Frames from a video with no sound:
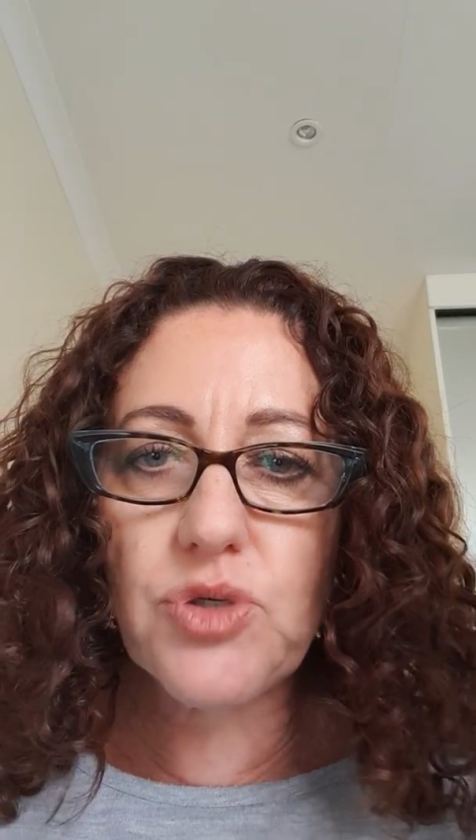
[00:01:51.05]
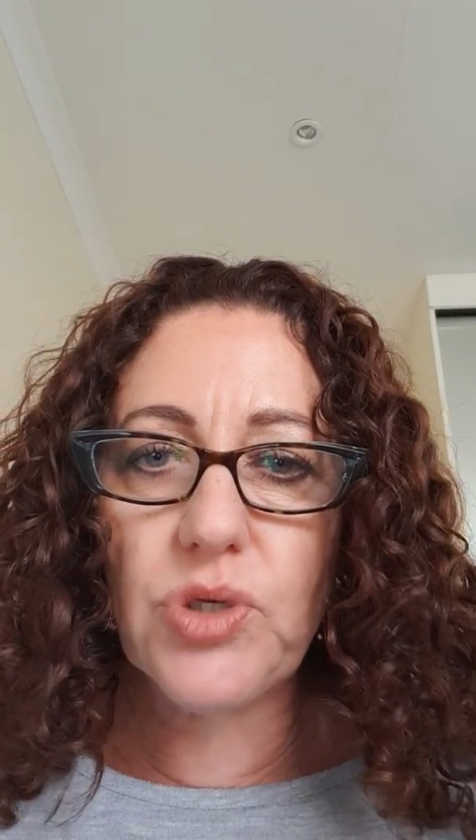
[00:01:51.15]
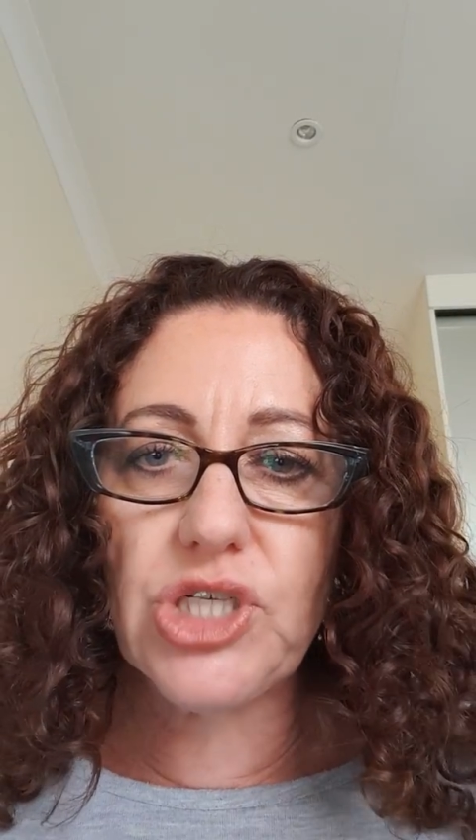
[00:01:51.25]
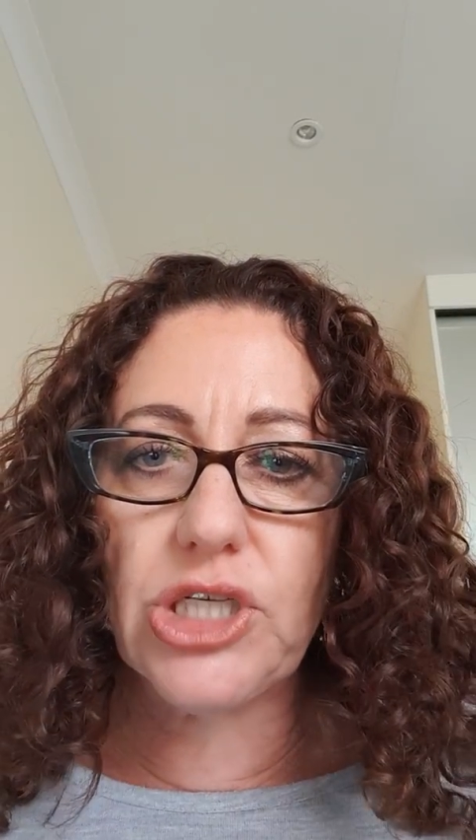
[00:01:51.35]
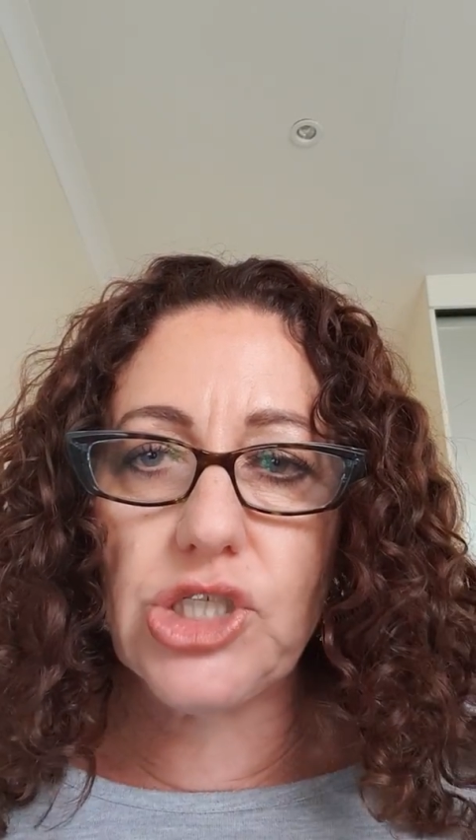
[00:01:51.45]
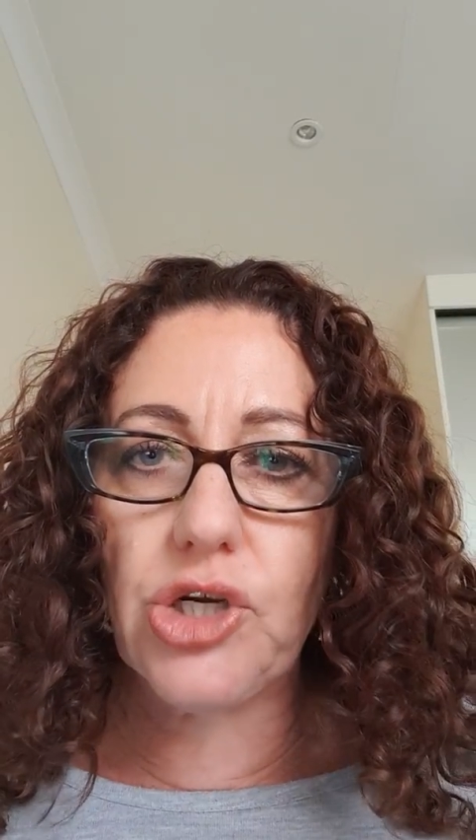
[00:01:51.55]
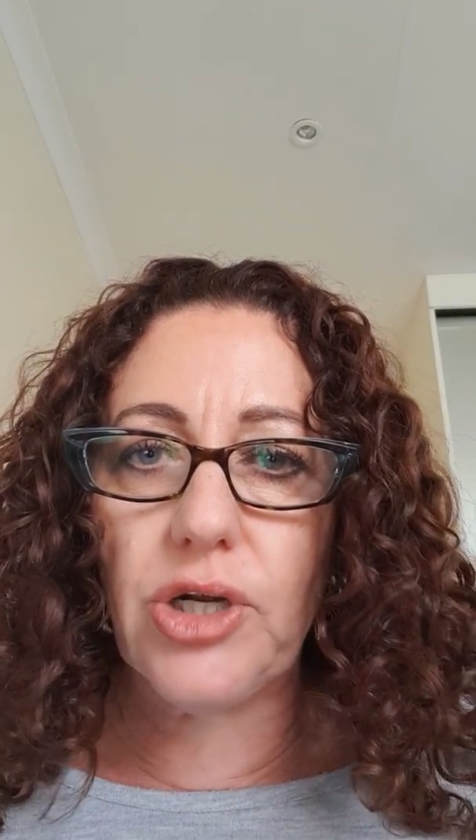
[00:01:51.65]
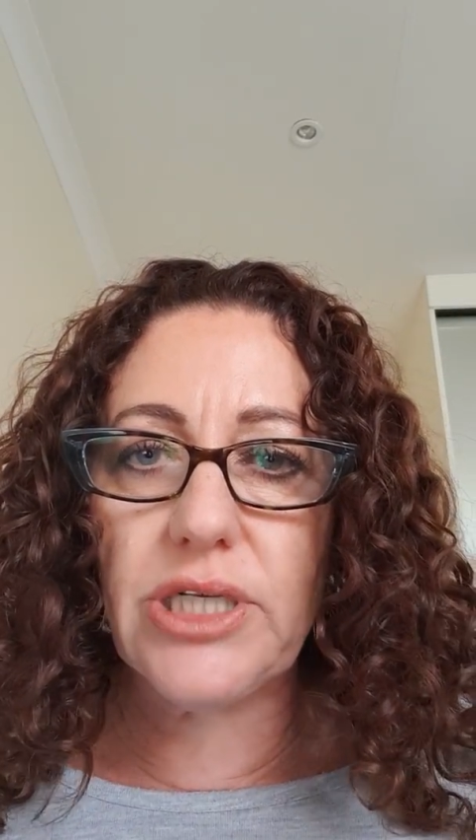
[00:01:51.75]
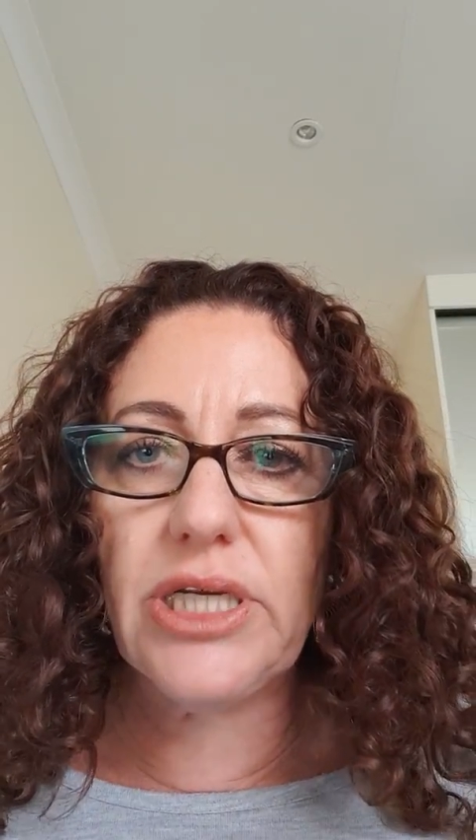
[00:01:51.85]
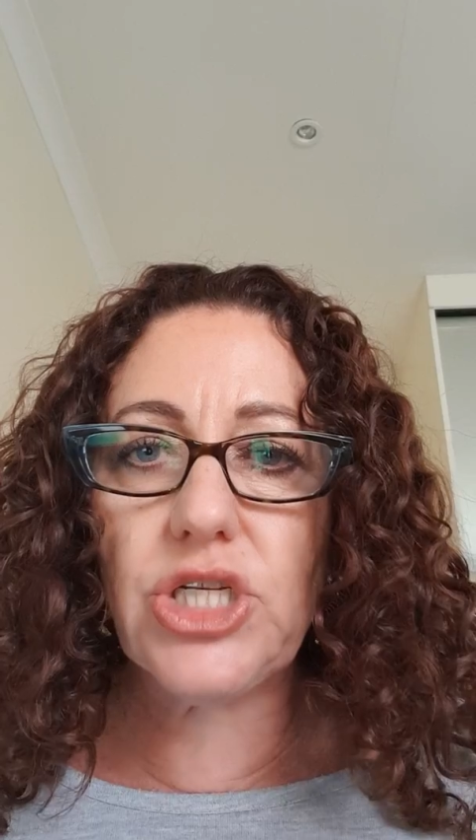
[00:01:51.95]
squishing to
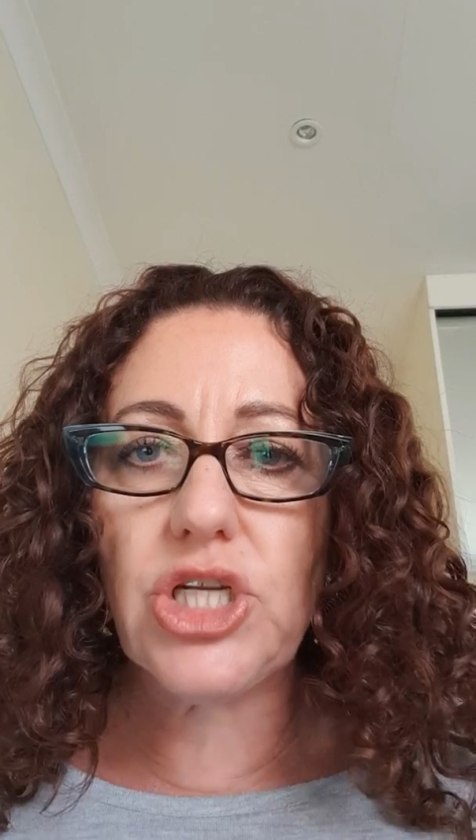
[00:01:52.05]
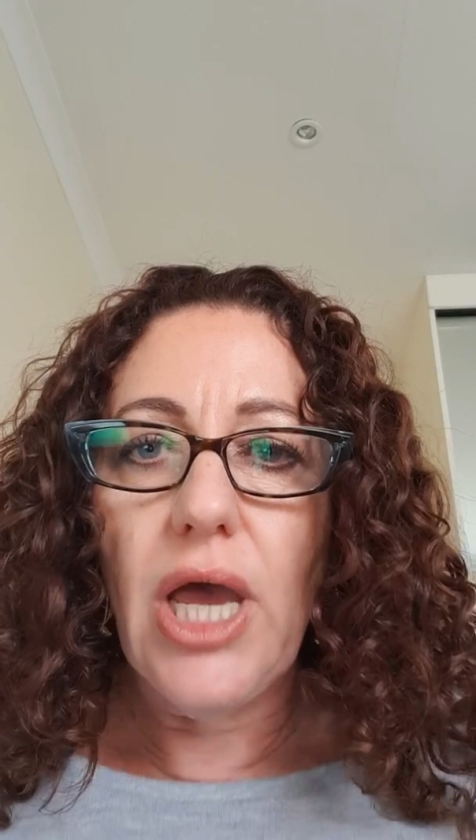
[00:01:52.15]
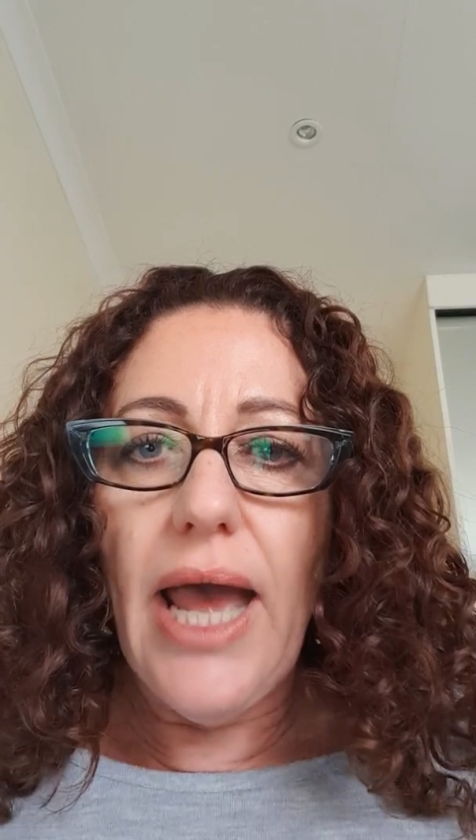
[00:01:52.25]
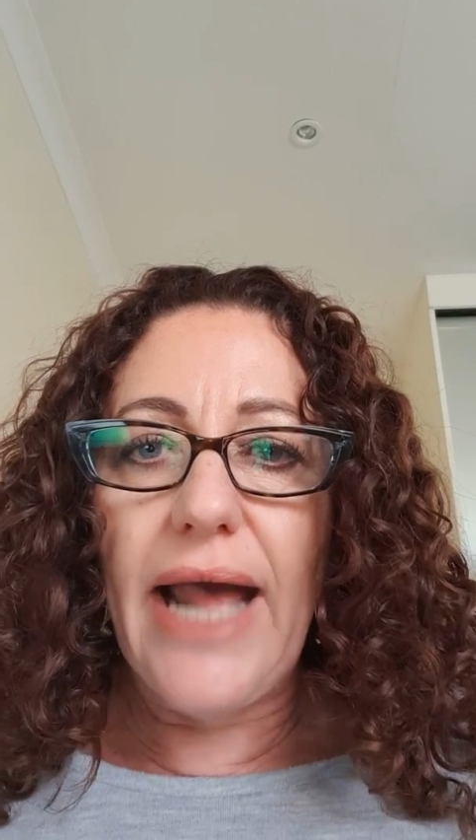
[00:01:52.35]
condition,